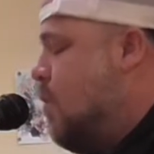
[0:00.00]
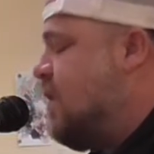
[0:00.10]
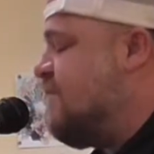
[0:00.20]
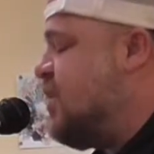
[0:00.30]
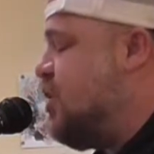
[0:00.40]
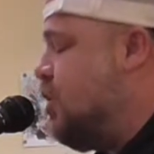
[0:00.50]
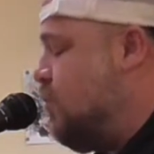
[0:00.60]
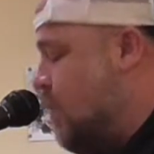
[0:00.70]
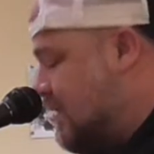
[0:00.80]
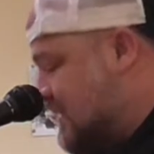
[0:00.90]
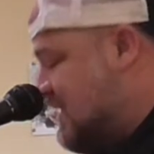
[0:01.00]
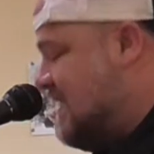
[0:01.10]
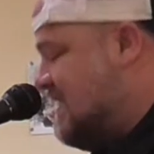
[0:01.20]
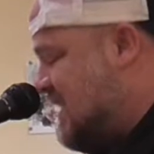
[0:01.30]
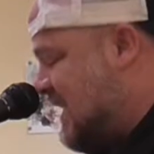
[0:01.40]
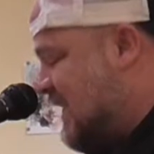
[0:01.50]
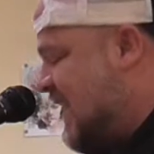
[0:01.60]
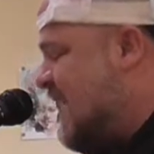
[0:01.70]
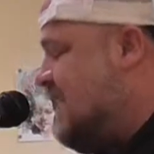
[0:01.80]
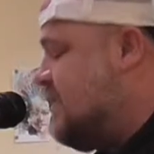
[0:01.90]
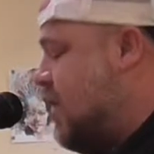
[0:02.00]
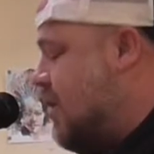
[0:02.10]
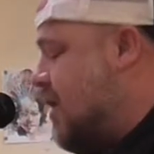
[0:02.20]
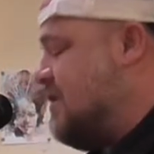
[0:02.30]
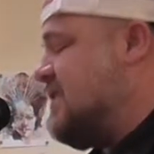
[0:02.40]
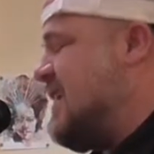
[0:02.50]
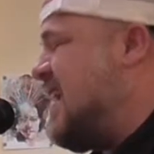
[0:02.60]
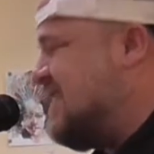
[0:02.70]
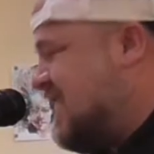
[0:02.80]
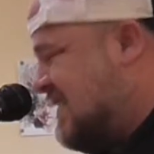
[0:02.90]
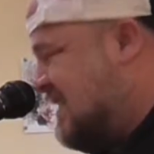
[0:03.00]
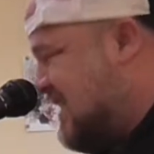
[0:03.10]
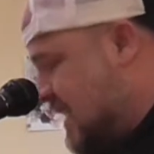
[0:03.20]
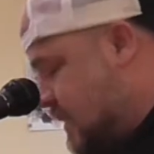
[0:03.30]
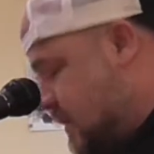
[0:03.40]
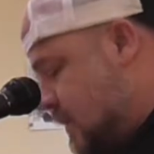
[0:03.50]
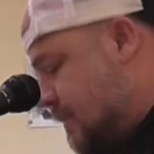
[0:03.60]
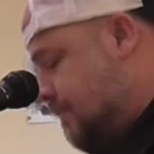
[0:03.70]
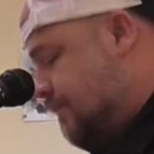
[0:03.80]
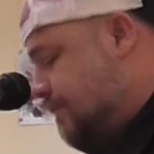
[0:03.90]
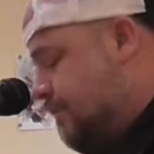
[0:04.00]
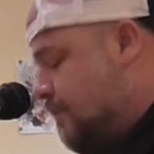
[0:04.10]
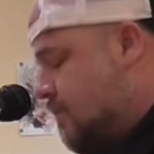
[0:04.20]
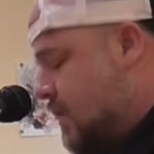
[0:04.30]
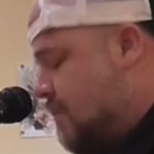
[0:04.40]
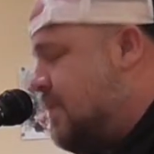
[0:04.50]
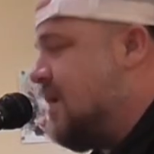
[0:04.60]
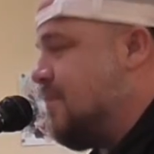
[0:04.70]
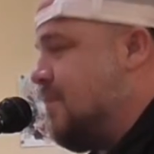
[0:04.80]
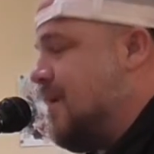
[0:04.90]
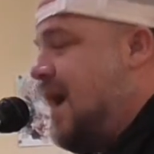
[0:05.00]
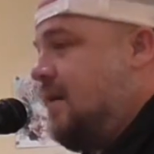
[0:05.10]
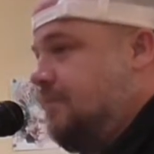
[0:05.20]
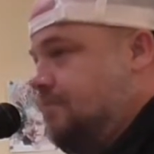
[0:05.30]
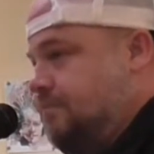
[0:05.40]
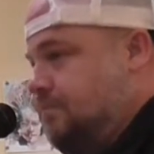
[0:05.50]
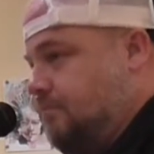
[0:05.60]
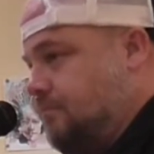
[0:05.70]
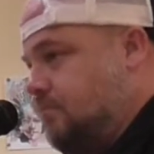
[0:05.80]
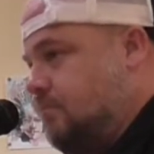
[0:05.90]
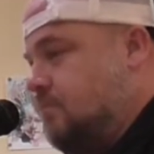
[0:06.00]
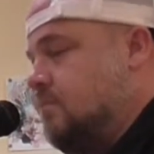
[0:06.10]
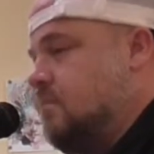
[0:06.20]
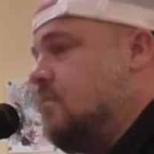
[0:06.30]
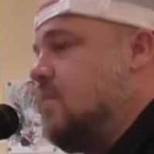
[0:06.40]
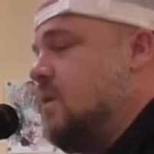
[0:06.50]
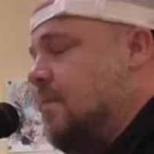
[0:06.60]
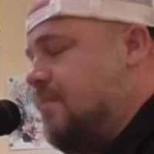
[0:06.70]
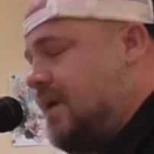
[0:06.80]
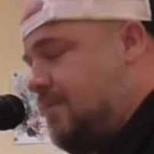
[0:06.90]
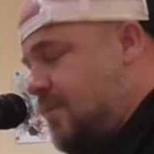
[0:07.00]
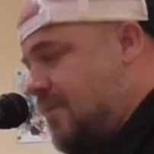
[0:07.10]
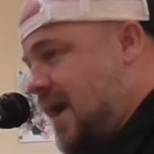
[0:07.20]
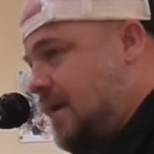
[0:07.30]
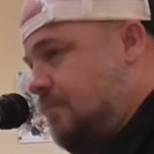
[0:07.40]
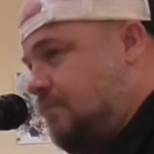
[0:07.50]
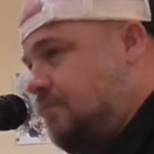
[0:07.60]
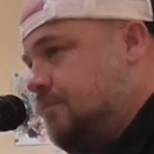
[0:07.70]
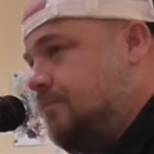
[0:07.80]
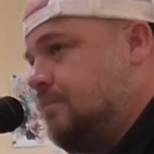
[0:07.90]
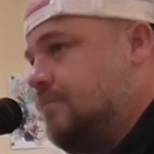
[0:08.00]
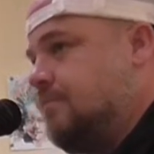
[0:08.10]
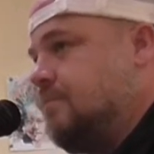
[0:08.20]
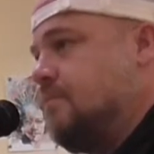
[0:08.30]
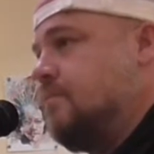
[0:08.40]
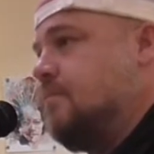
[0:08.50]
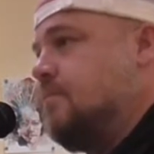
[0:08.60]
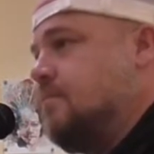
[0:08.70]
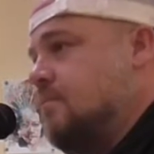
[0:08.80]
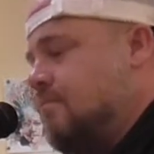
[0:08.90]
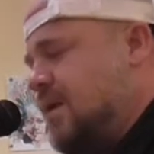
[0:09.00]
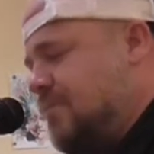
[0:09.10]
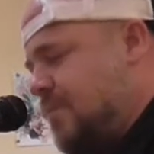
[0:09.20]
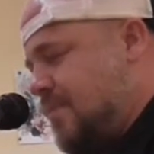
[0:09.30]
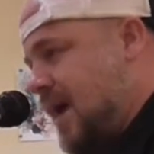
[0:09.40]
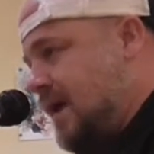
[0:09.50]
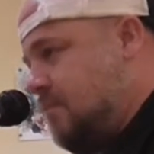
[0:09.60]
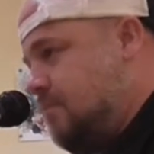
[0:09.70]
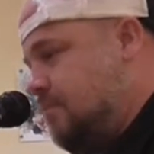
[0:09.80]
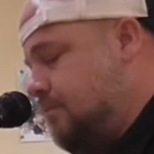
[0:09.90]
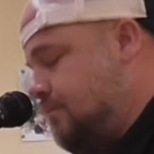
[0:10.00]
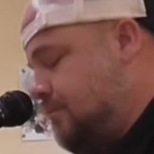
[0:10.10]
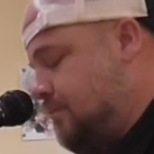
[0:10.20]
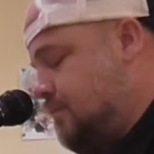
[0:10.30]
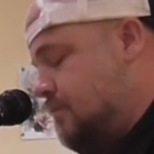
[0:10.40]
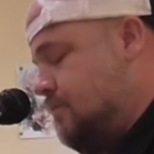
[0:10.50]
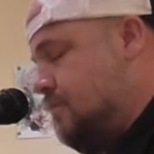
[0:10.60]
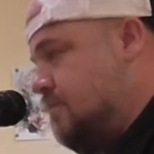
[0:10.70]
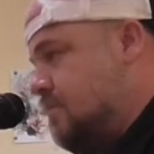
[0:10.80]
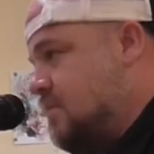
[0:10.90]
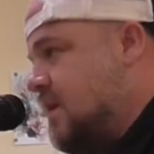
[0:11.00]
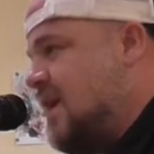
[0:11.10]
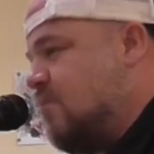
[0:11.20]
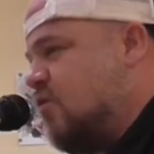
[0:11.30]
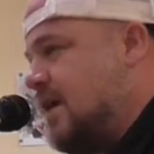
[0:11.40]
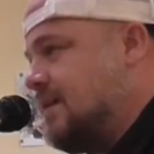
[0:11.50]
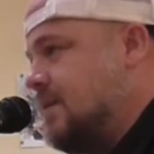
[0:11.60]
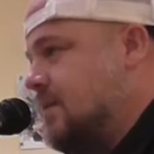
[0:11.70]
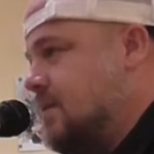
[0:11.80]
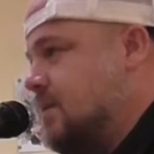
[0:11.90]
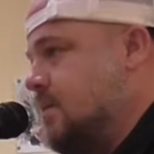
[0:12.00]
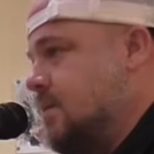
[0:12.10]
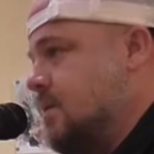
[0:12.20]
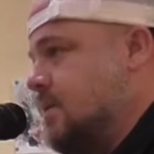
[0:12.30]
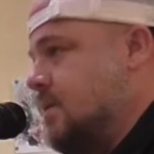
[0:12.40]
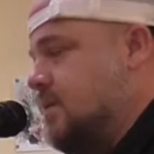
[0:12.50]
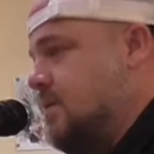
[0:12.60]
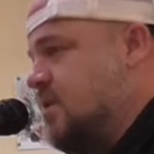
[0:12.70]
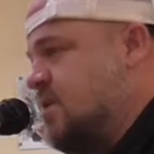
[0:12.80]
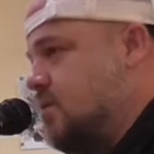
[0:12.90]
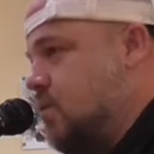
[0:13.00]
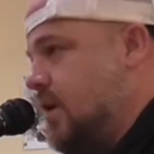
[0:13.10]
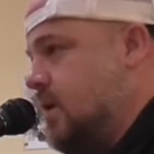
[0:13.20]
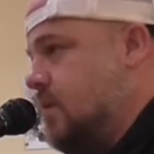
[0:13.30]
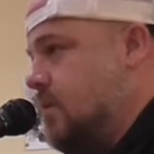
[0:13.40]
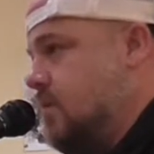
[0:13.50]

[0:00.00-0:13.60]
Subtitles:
One of the good ones, they said. Glad he's on our side, they said. Pick up the bat. Pick up the bat. Pick up the bat. Aim right. Swing.